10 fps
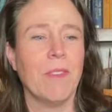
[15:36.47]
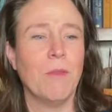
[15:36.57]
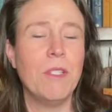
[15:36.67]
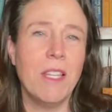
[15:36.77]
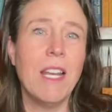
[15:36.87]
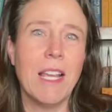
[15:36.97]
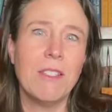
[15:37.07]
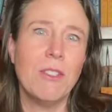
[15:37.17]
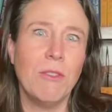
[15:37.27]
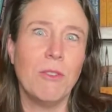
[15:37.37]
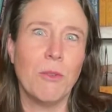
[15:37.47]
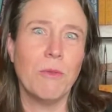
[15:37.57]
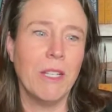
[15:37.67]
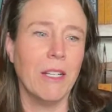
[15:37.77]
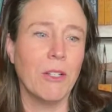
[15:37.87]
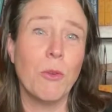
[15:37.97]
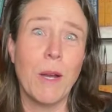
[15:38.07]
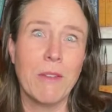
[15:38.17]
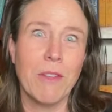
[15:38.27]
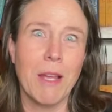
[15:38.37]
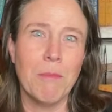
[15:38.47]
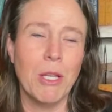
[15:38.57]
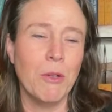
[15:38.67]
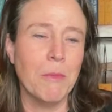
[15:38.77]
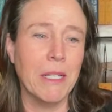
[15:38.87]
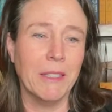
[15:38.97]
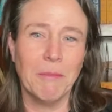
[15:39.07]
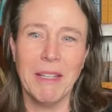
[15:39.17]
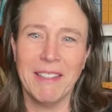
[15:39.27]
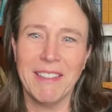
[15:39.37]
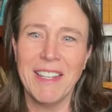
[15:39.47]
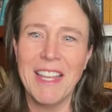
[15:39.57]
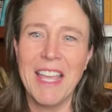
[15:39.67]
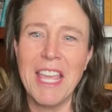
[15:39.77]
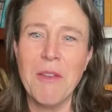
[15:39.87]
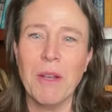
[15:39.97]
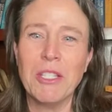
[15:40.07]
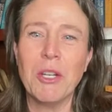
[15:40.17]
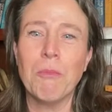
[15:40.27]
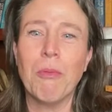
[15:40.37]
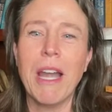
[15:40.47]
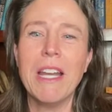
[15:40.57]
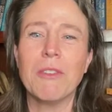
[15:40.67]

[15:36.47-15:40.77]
which then has to, you know, correct for that blowed mind. Anyway, so your brain